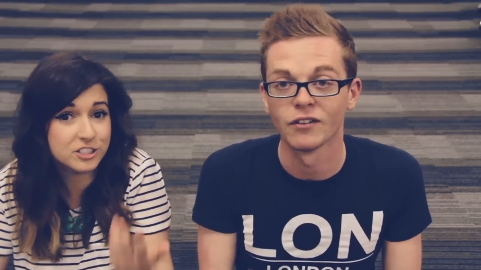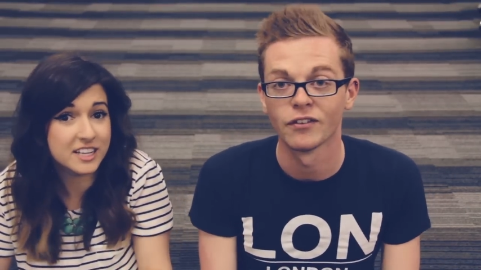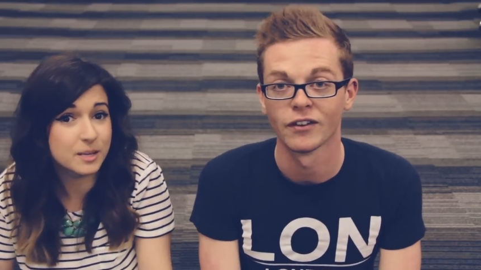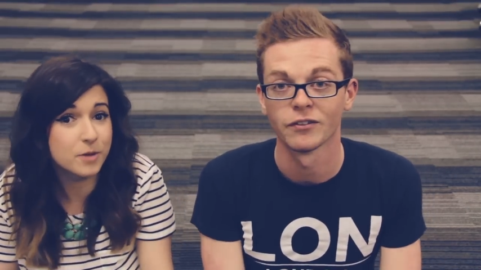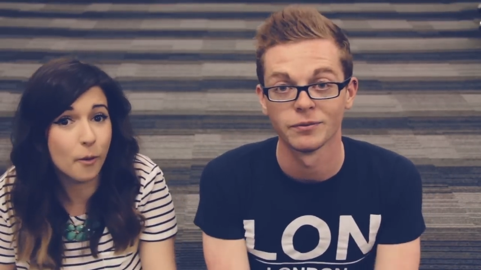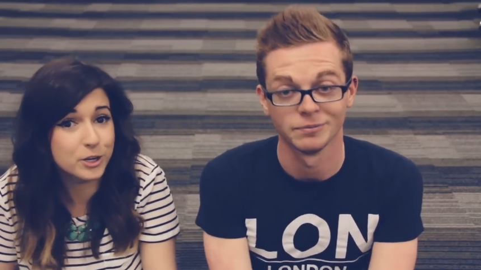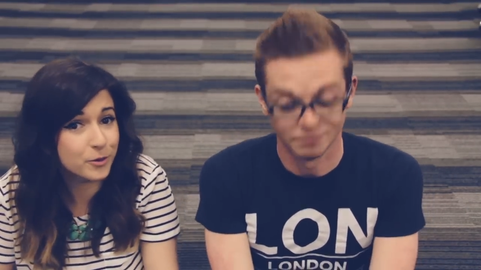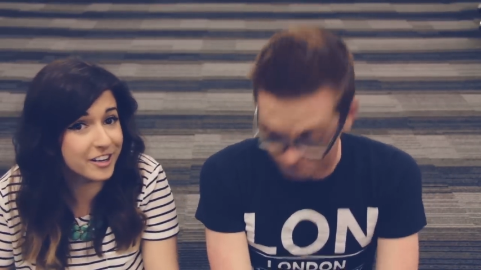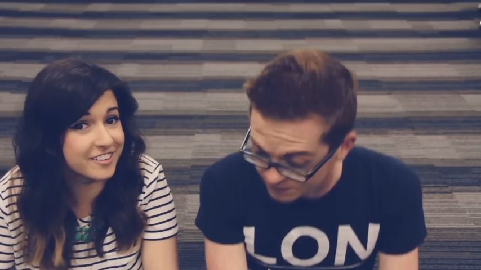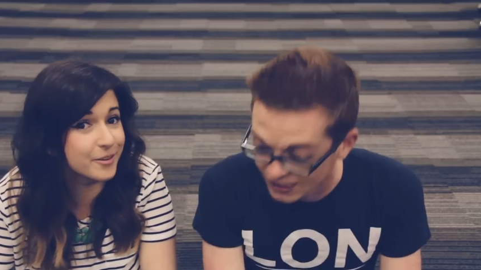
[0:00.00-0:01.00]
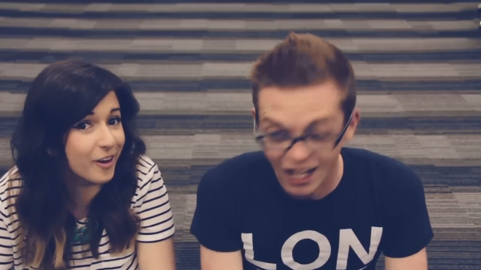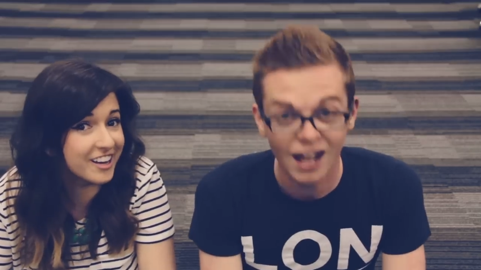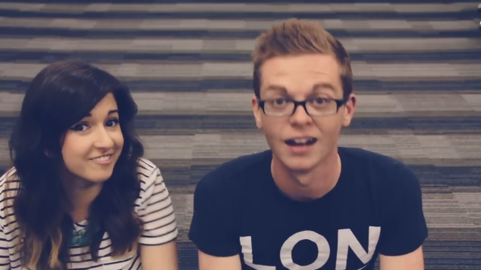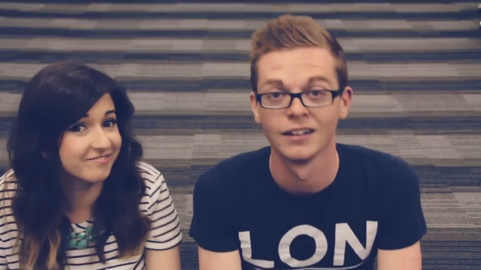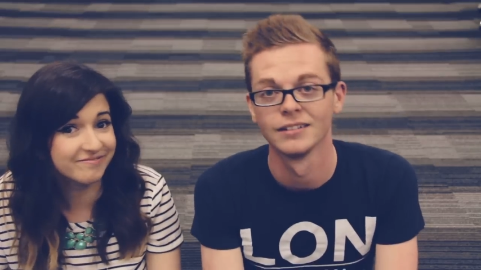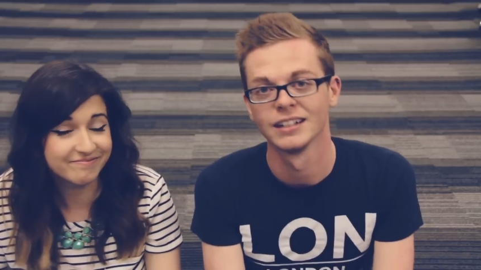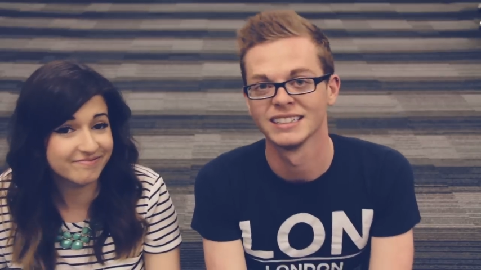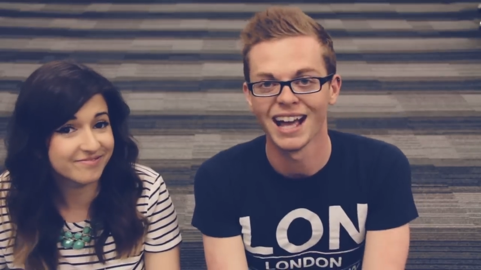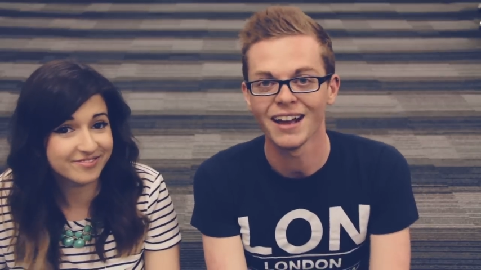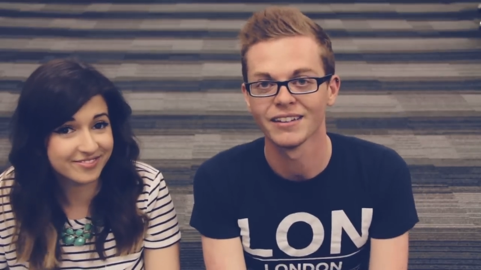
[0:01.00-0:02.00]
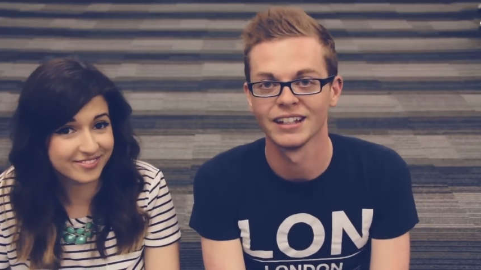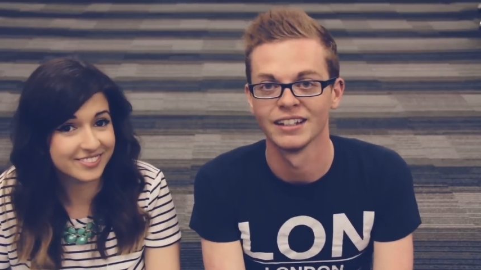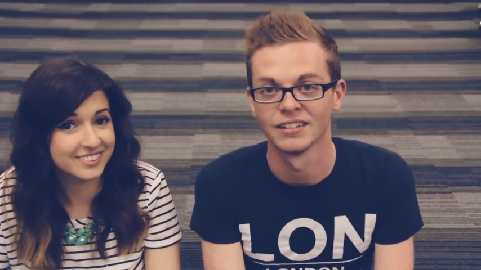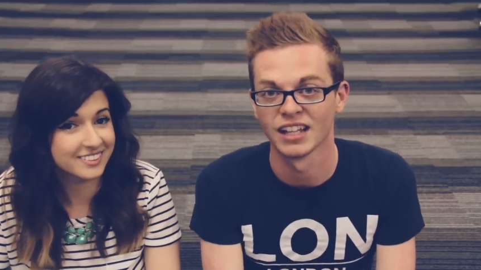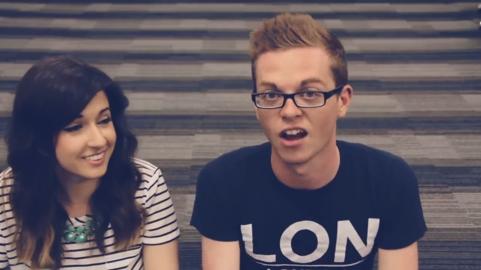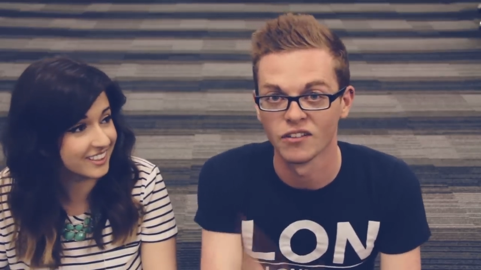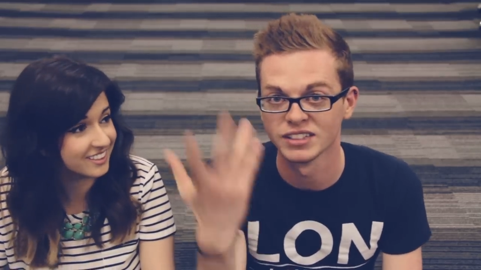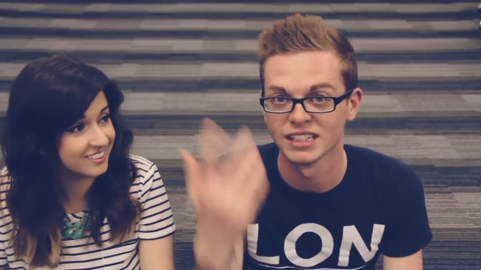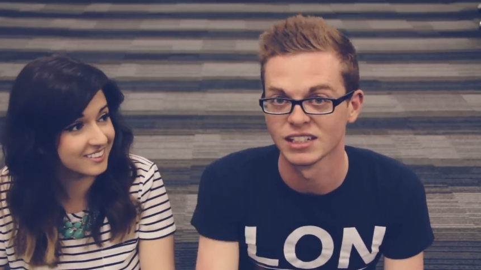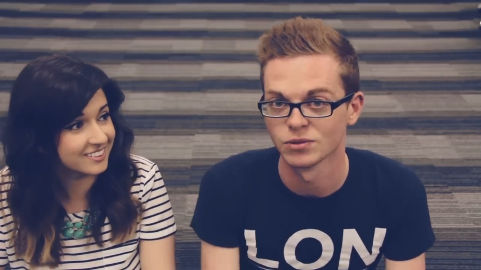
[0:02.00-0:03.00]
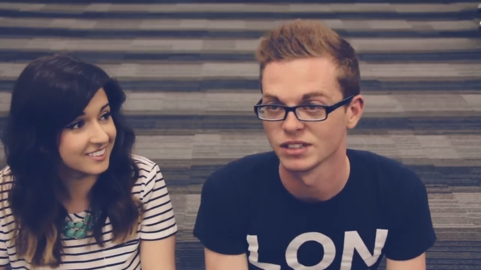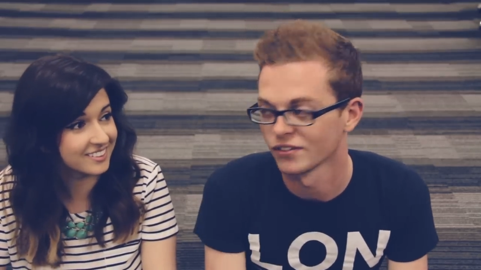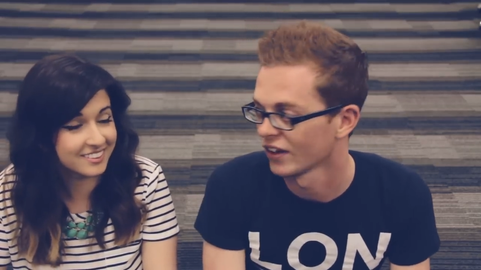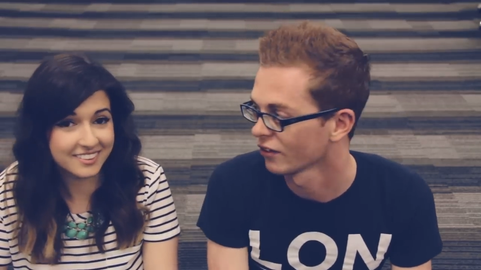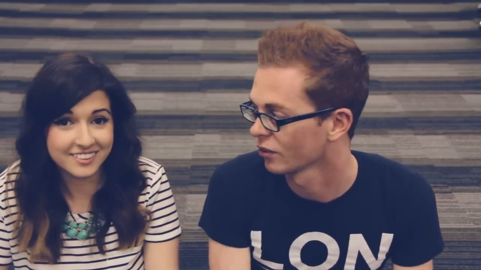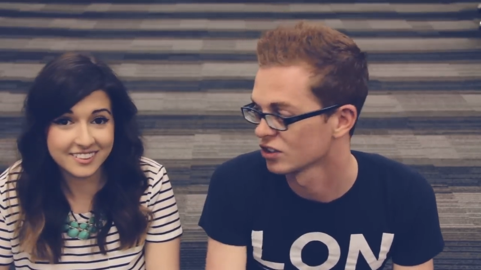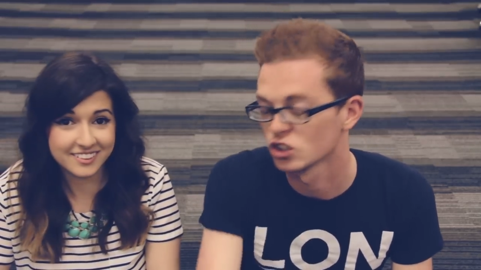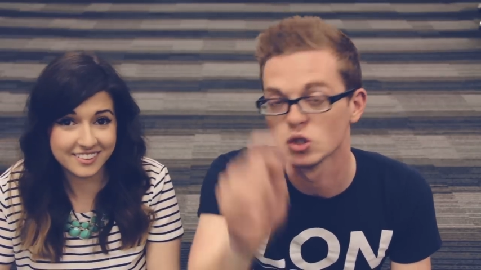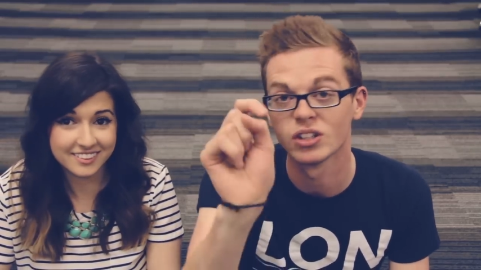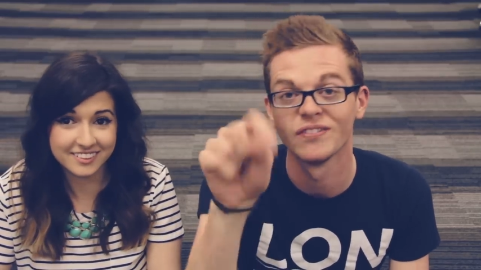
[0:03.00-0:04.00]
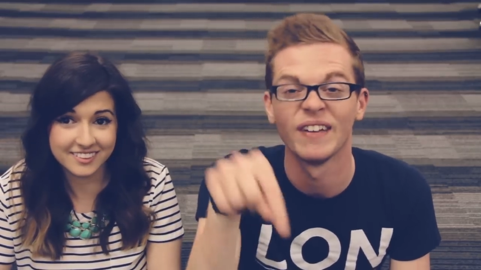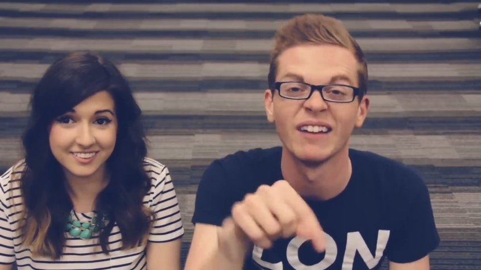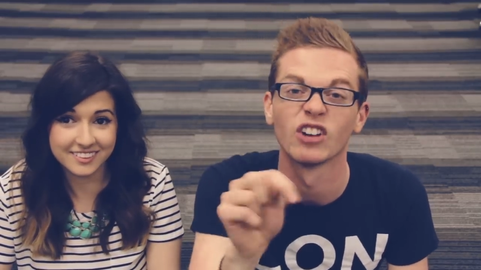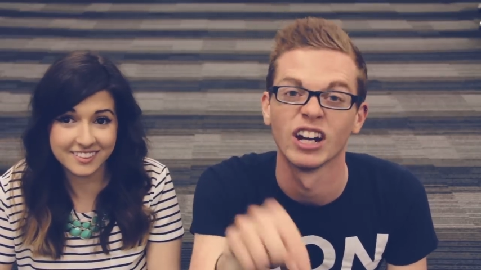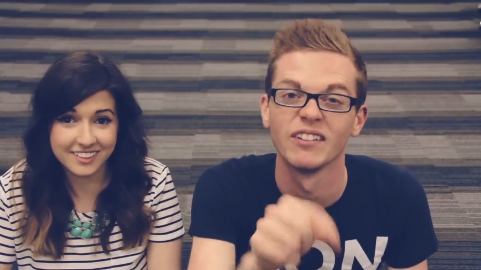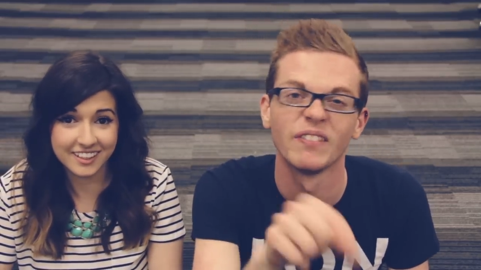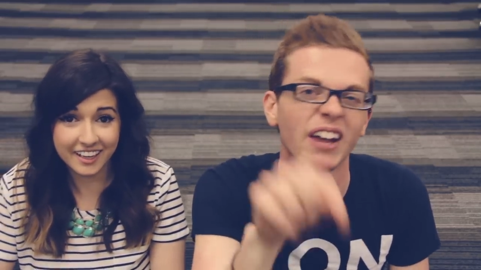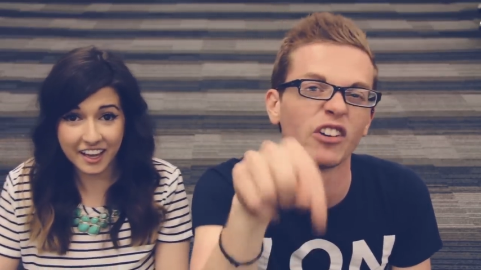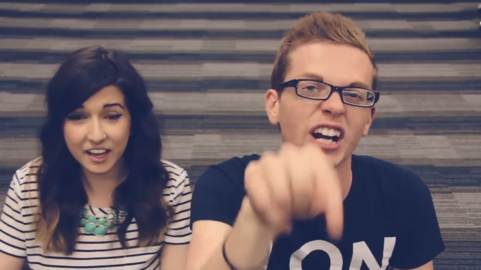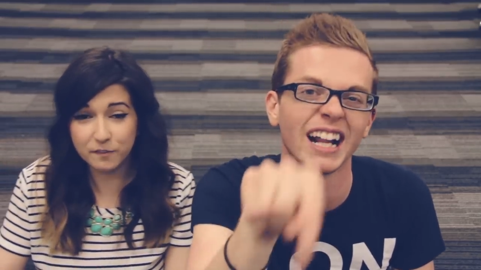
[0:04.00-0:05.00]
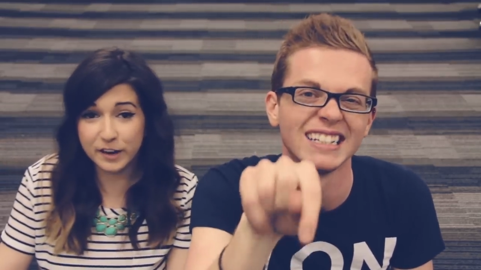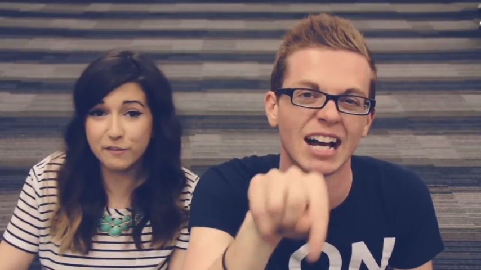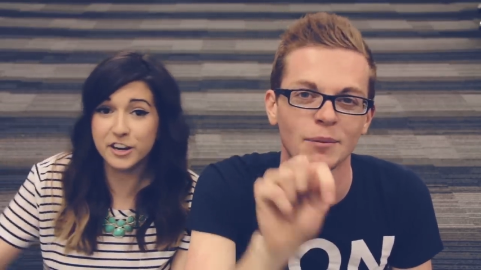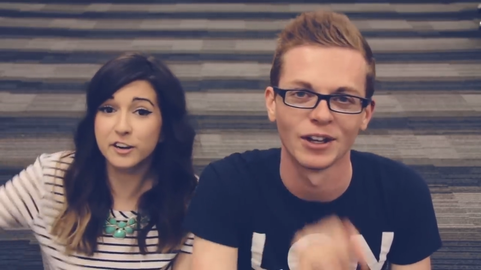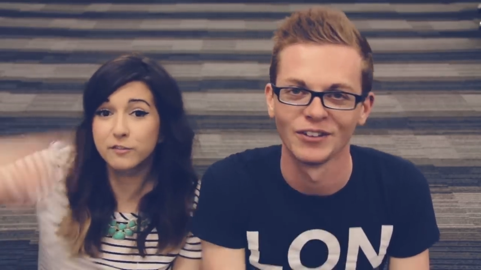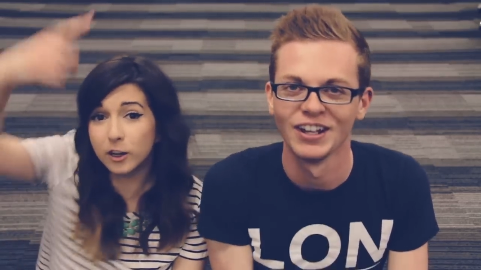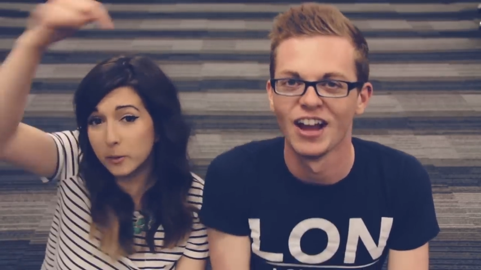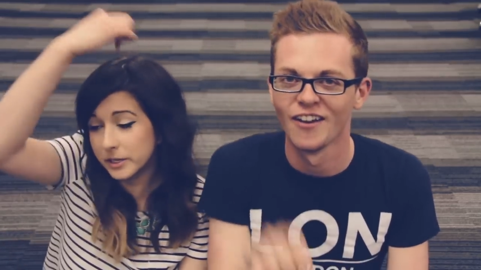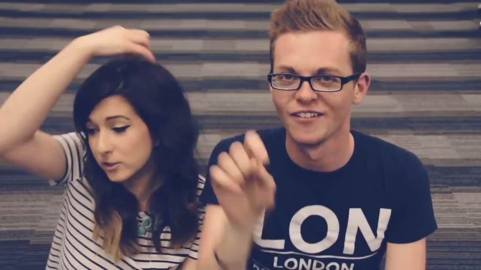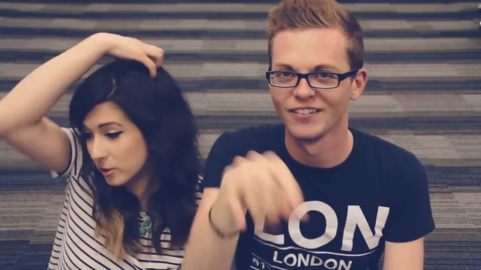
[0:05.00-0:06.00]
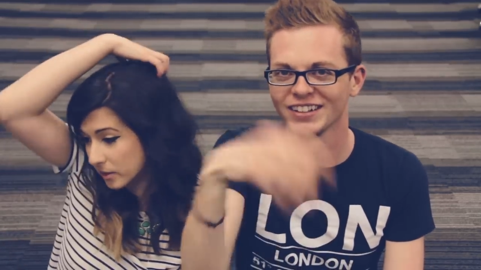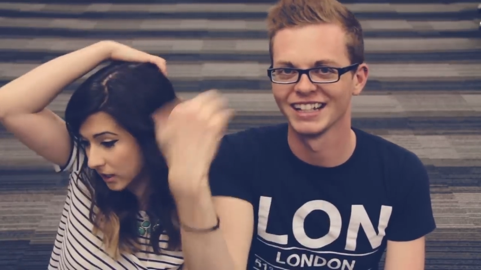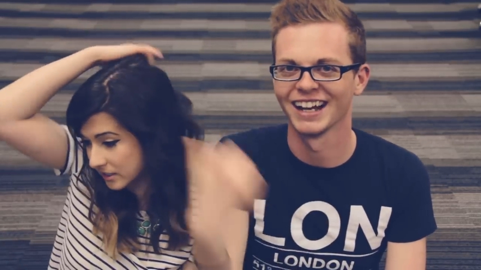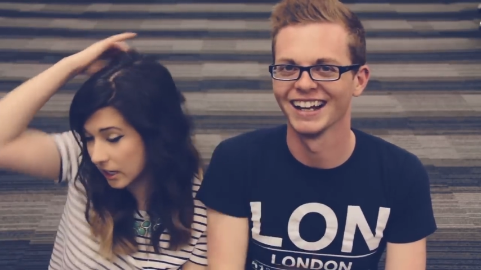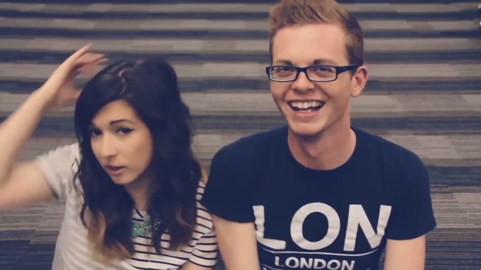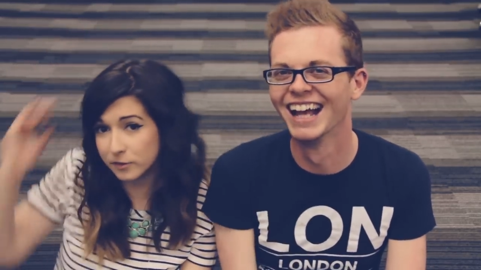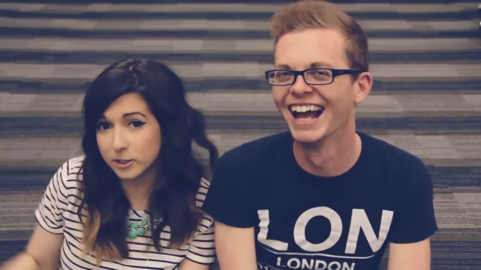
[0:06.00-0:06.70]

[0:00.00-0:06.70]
Speaker 1: just let them know which one. yeah,
Speaker 2: why. exactly. Like obviously this one's a favorite one, so you should favorite. favorite.
Speaker 1: Favorite and follow me too because yeah. I